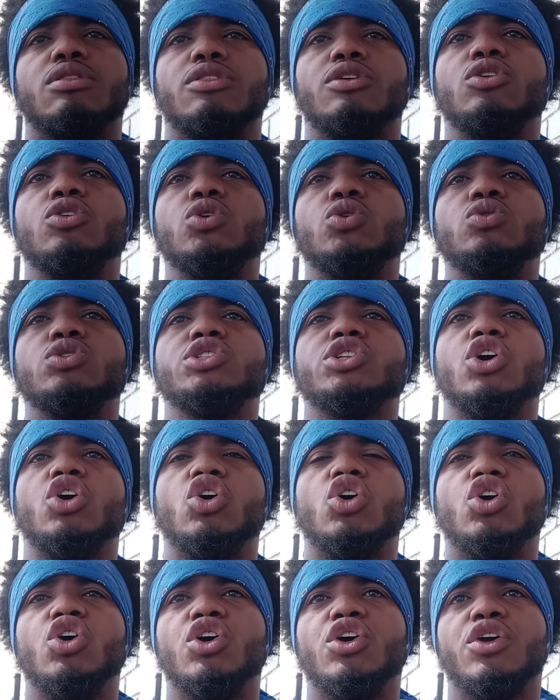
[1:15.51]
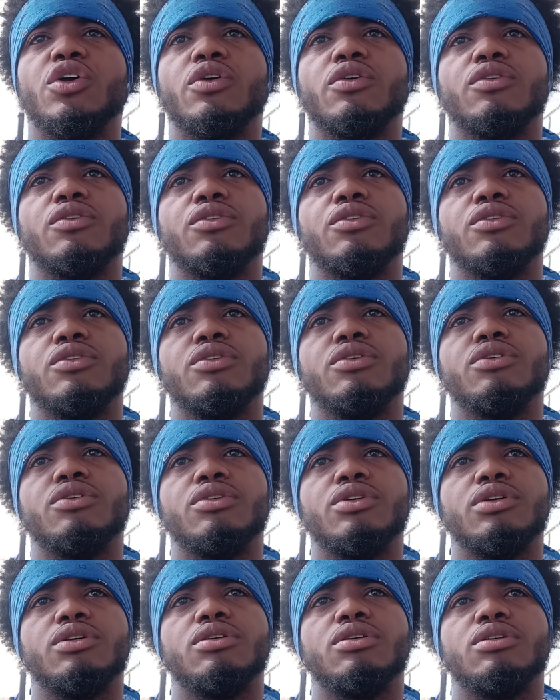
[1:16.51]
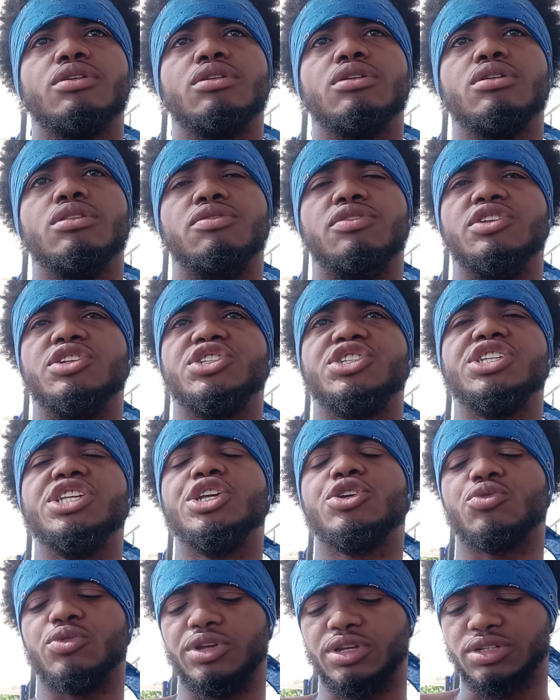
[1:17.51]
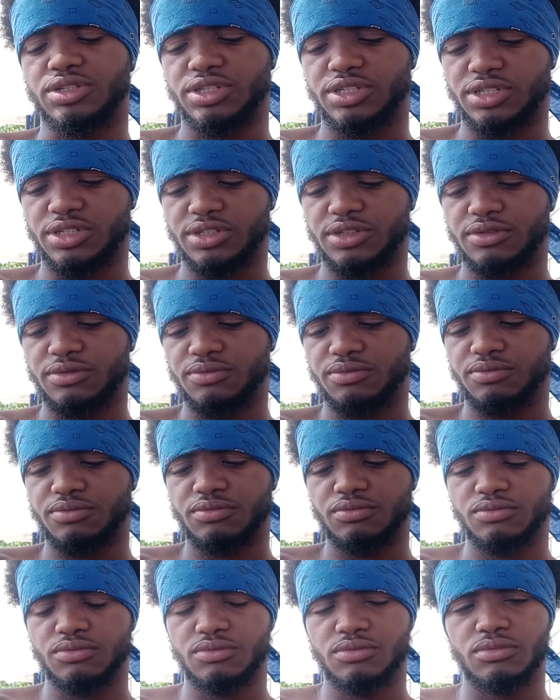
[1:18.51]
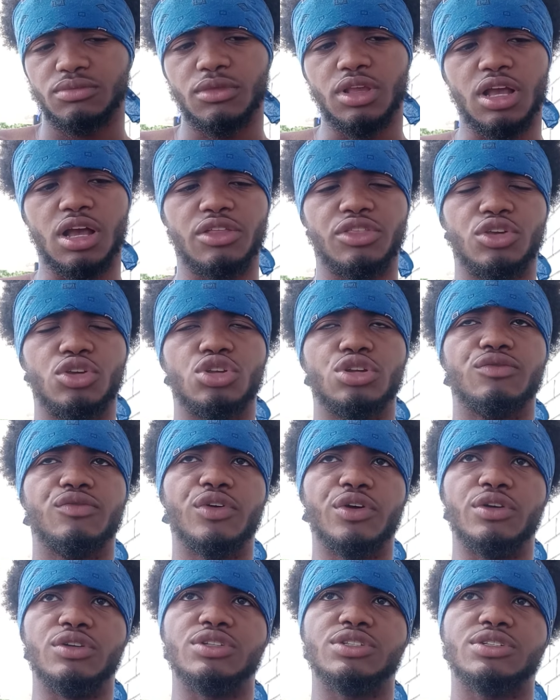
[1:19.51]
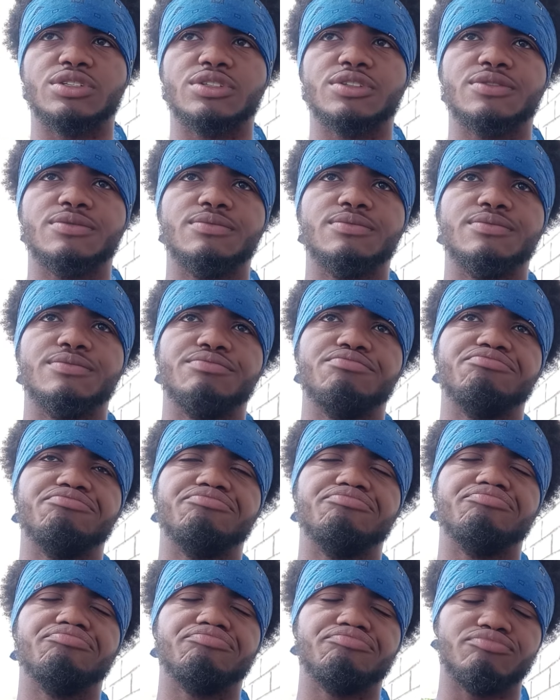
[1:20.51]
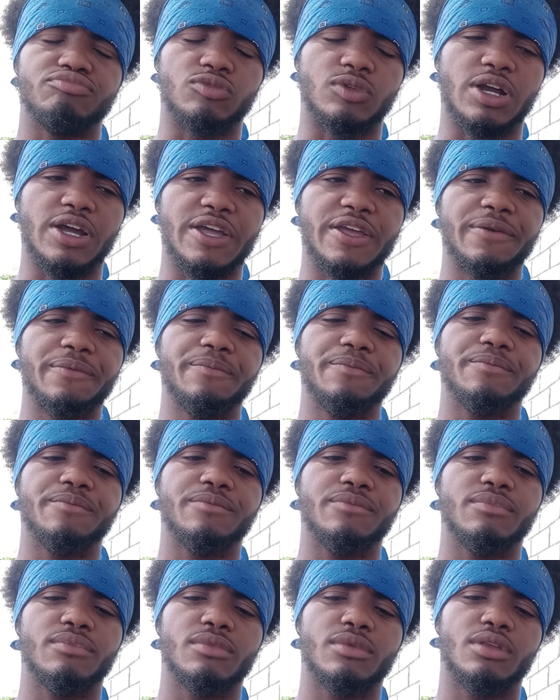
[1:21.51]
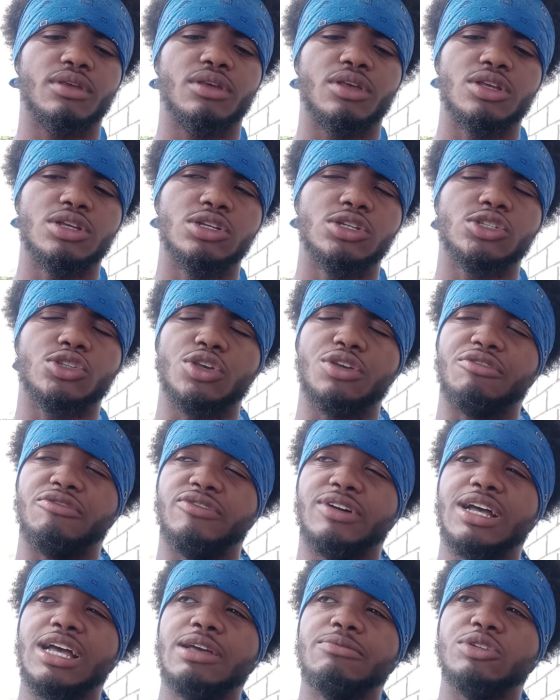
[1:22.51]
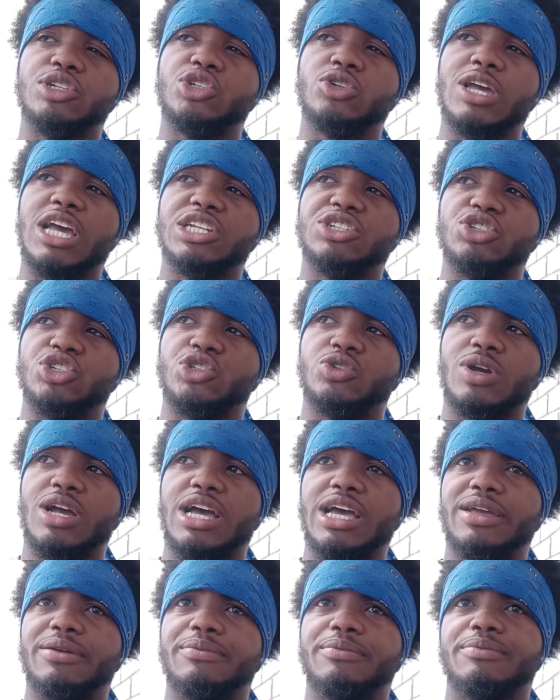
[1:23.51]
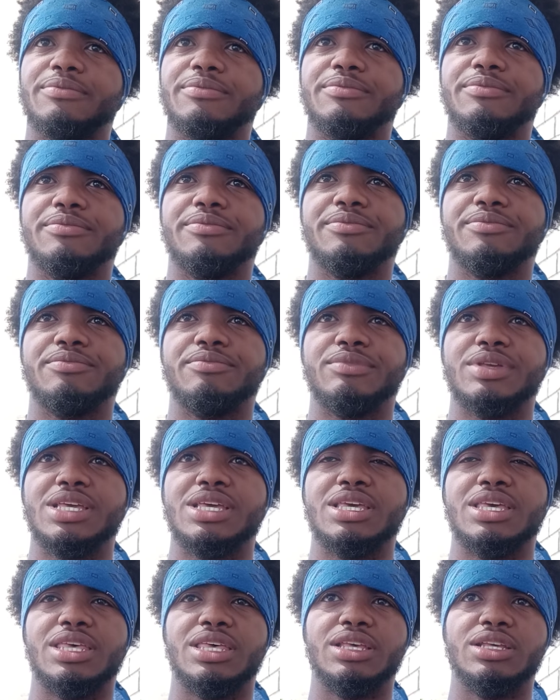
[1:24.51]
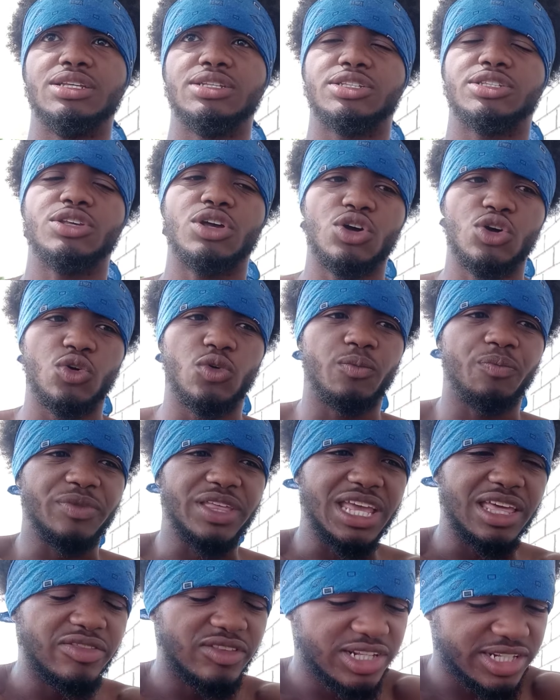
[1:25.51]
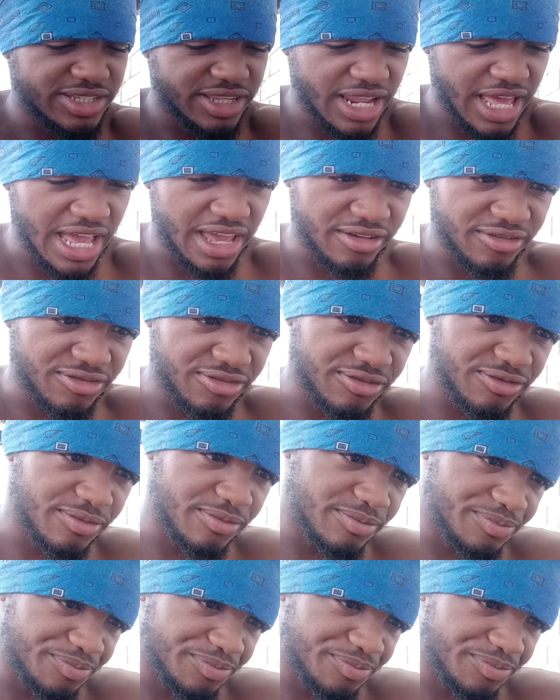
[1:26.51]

those are the secrets of the universe, right? So your vibe attracts your tribe. So in this life,